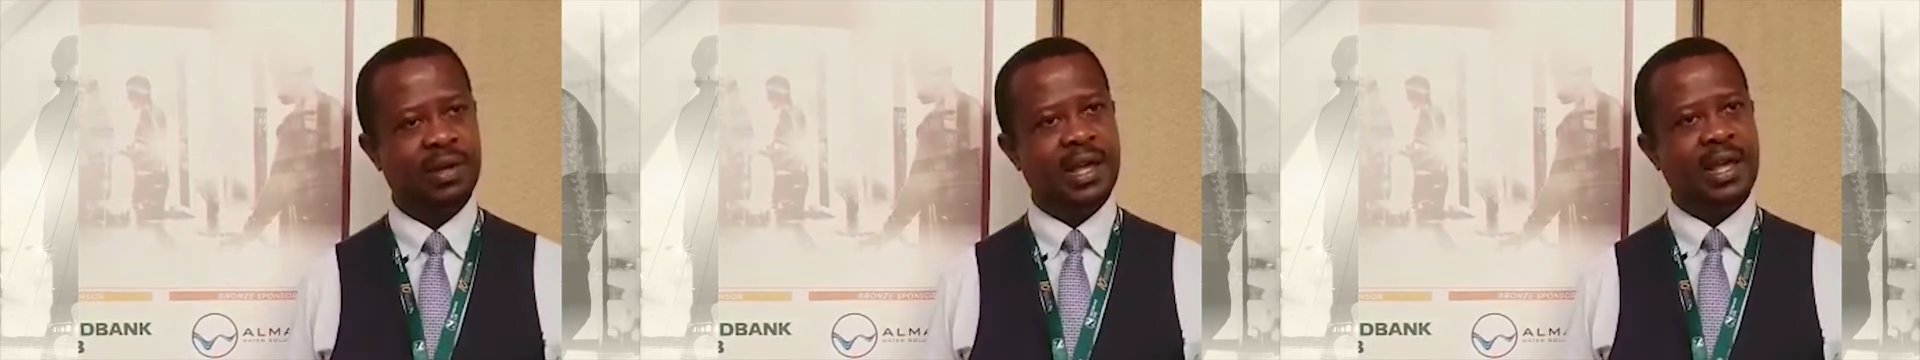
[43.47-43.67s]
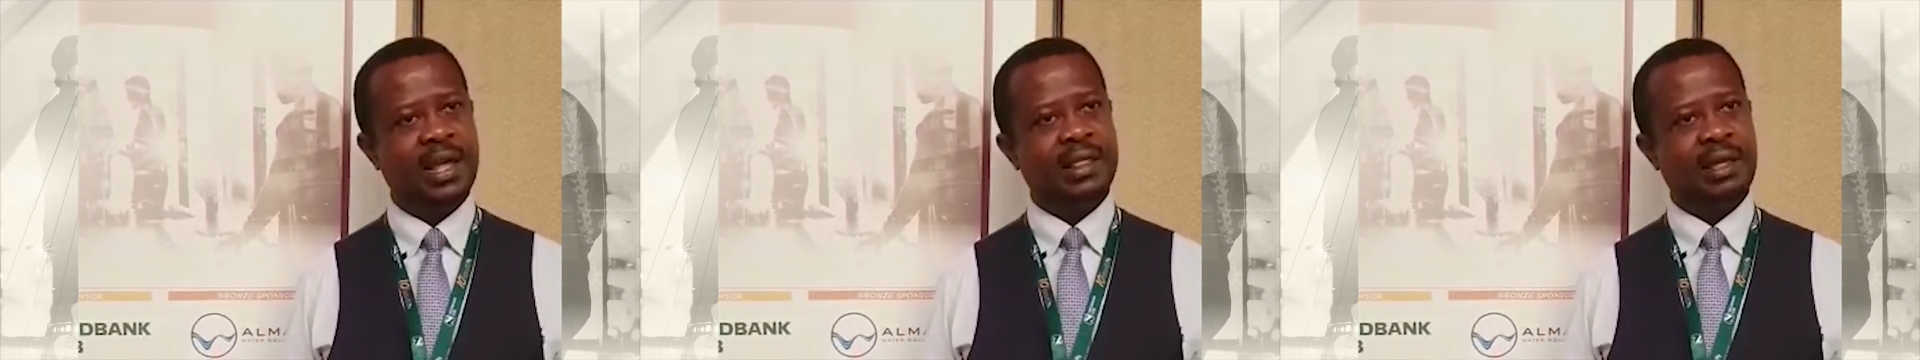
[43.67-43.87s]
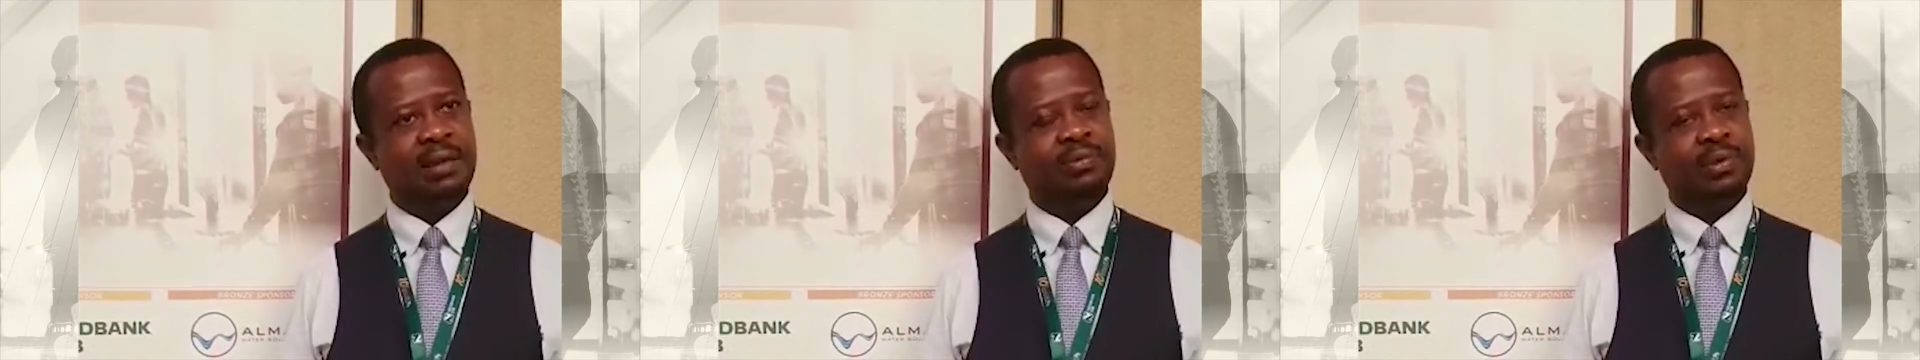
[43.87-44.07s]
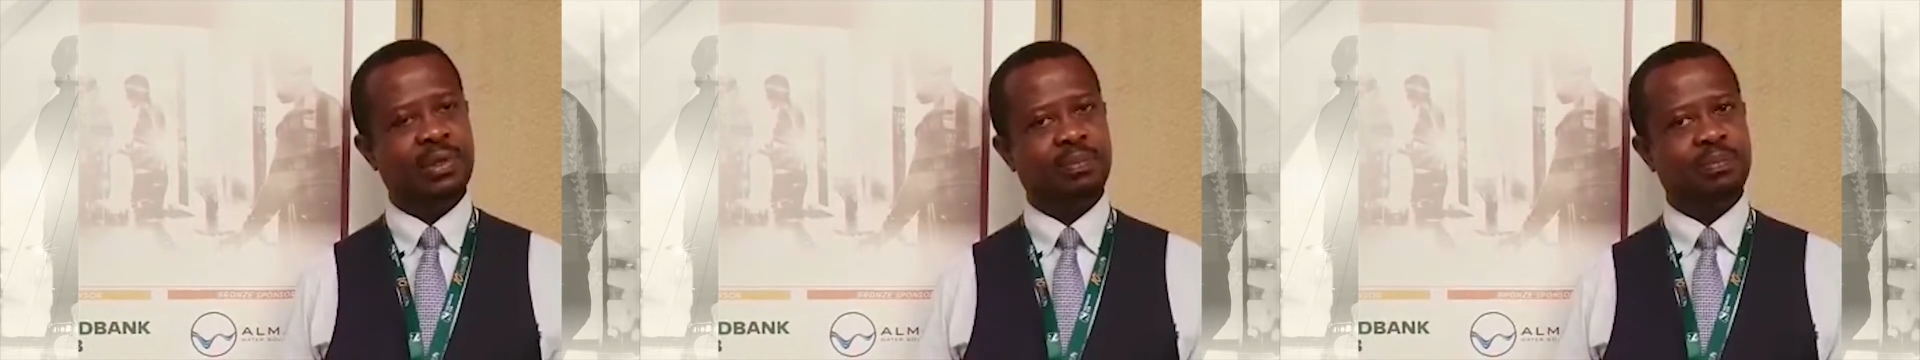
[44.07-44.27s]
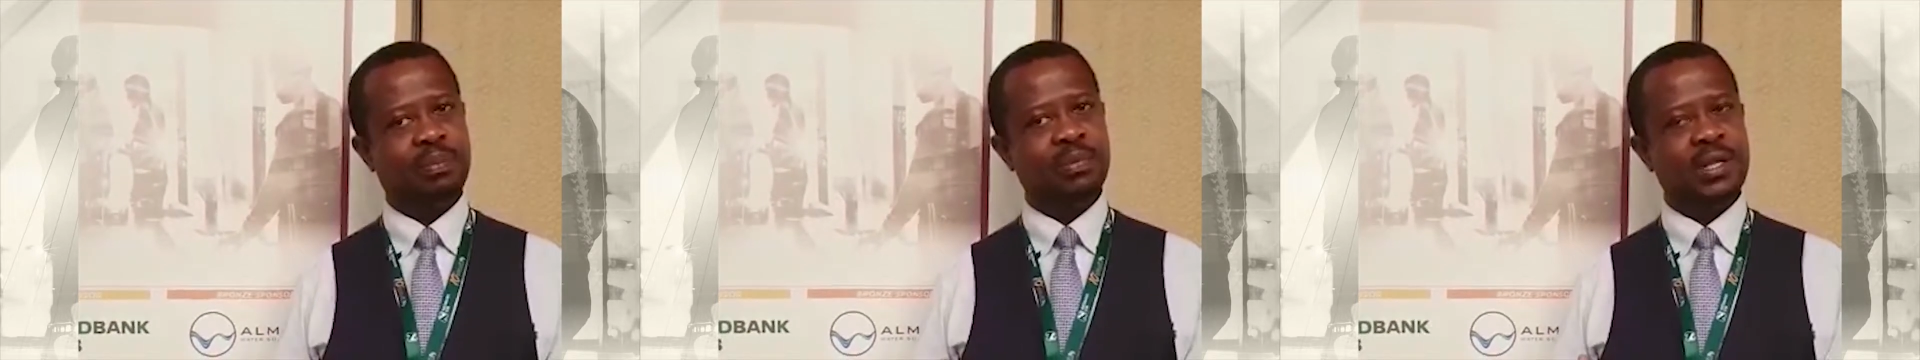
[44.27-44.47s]
Therefore,
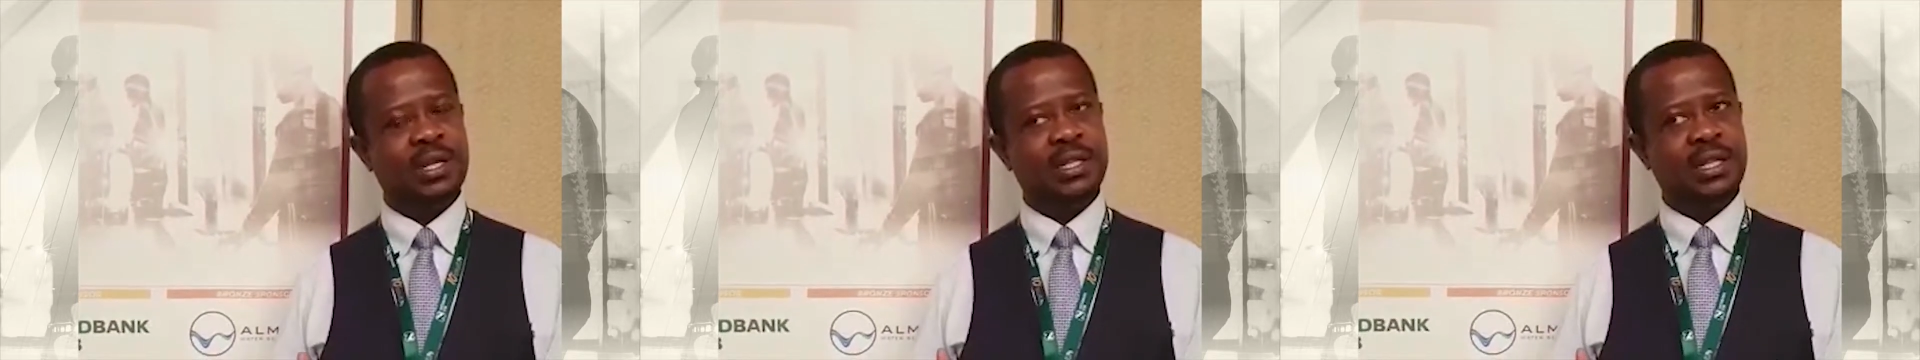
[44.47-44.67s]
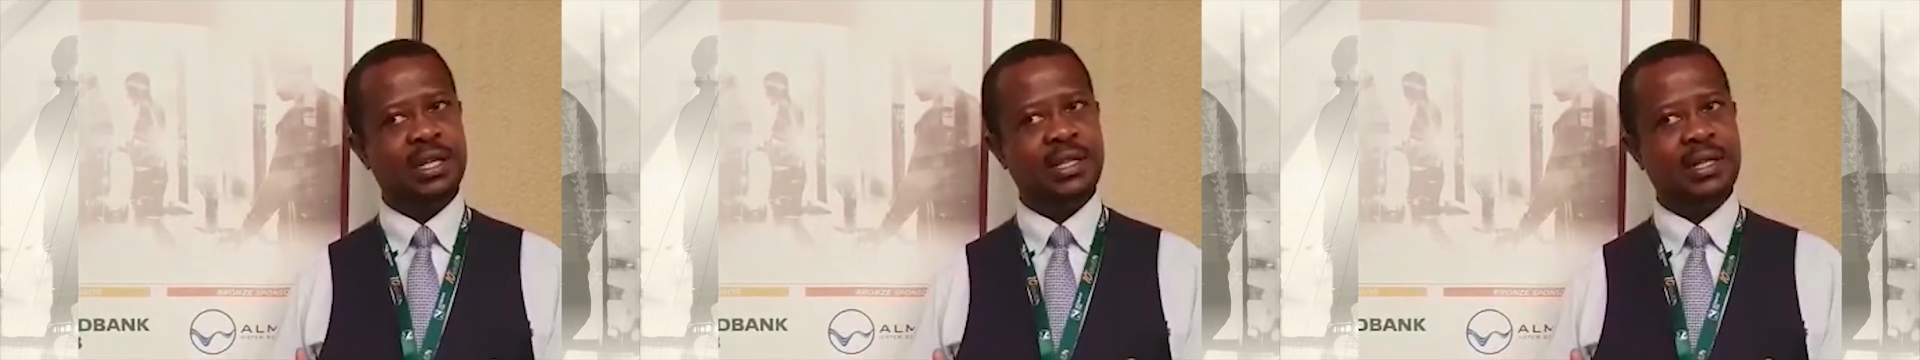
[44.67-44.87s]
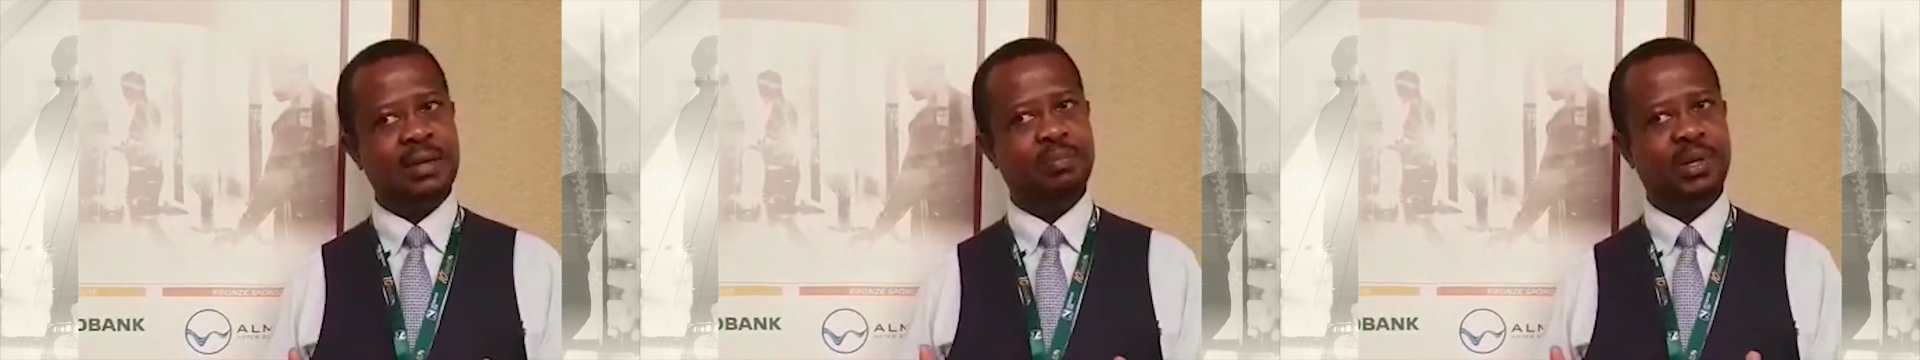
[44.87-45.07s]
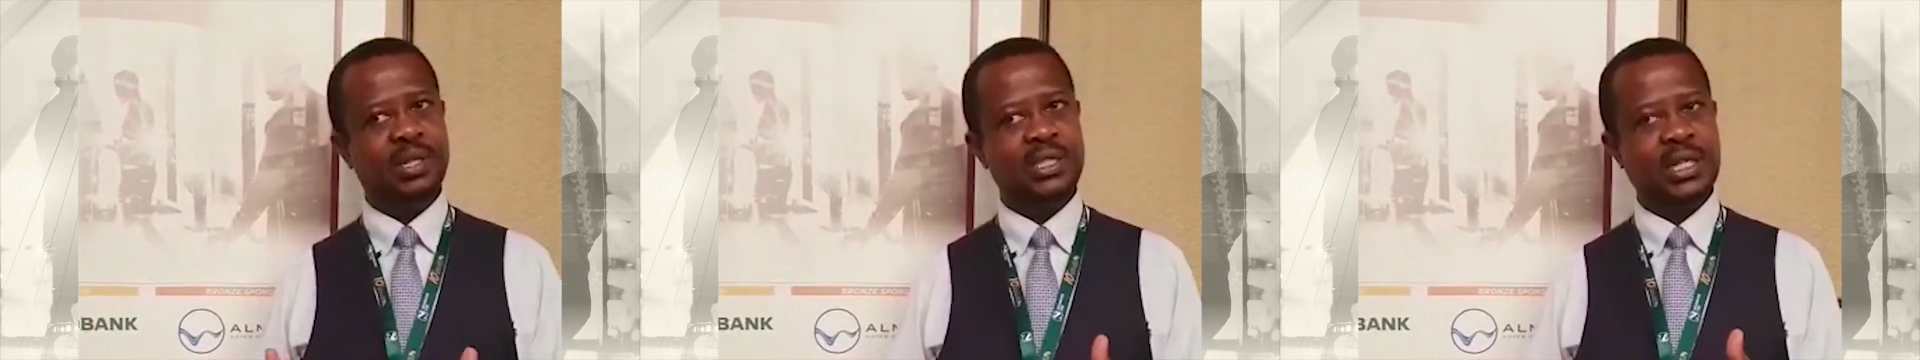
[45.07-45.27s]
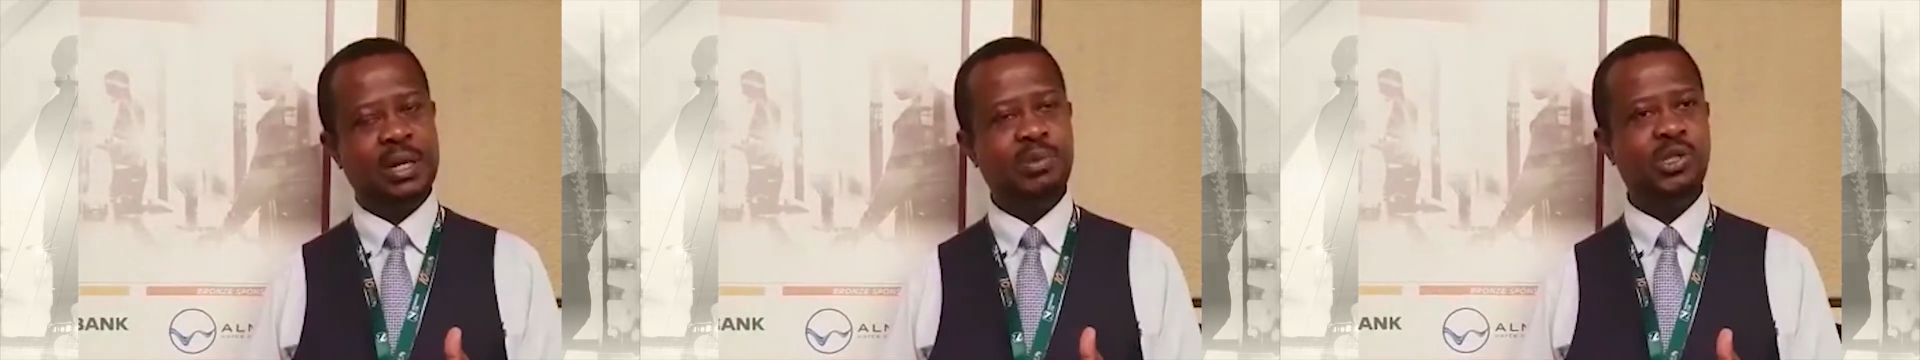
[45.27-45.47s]
the
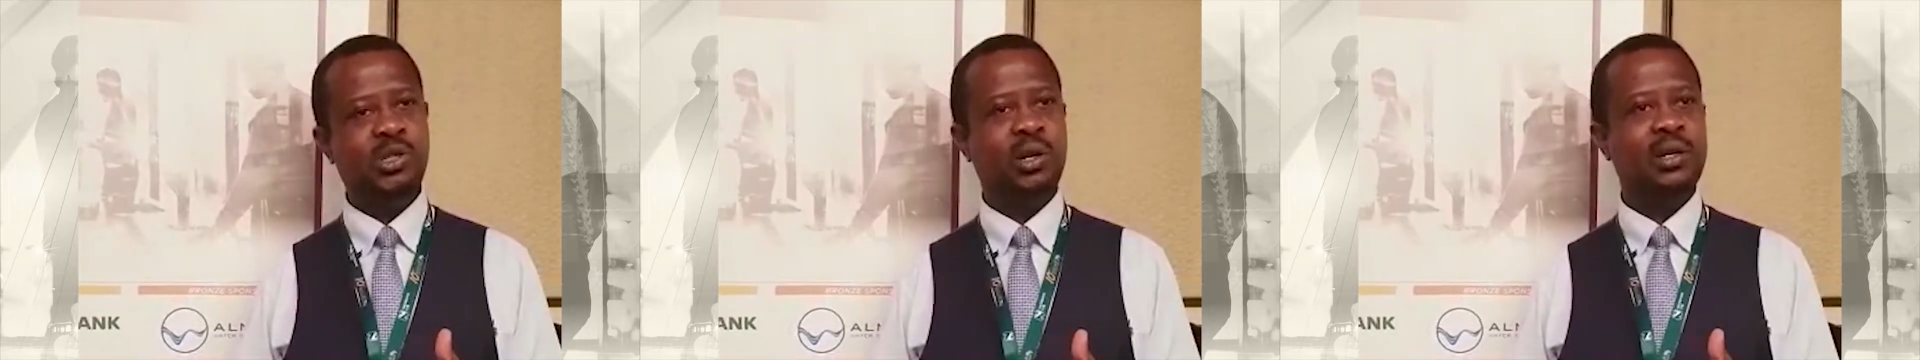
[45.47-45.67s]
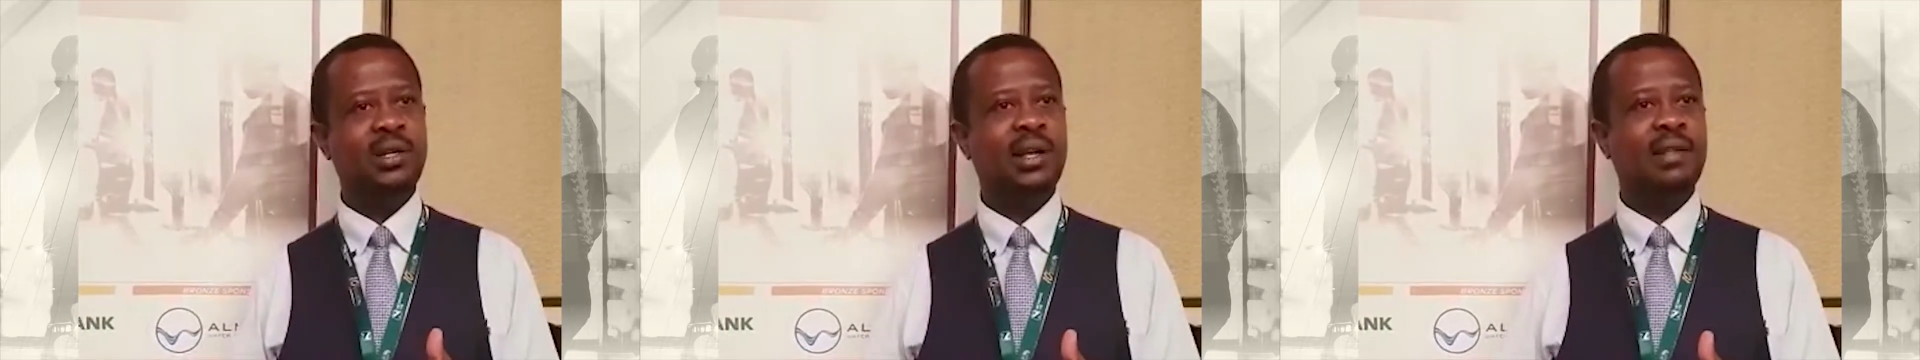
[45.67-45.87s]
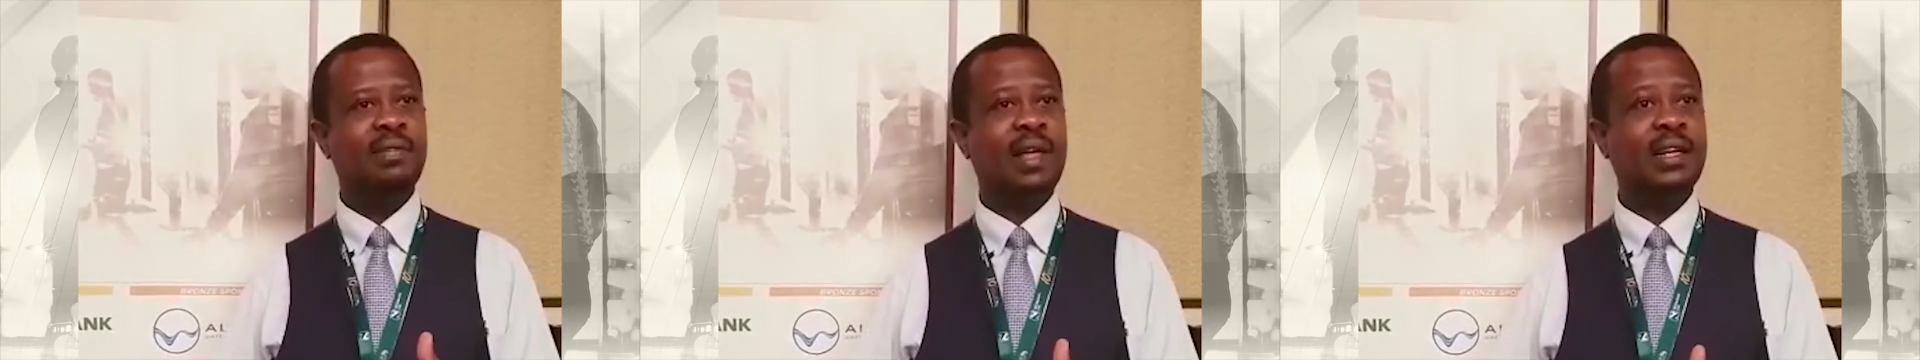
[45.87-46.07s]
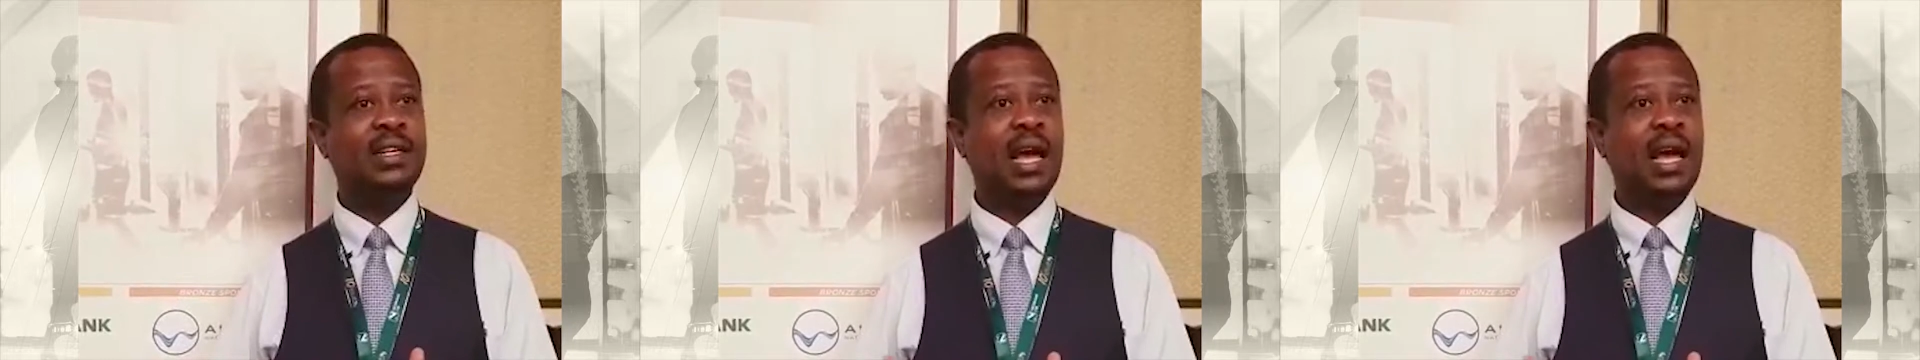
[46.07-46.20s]
perception that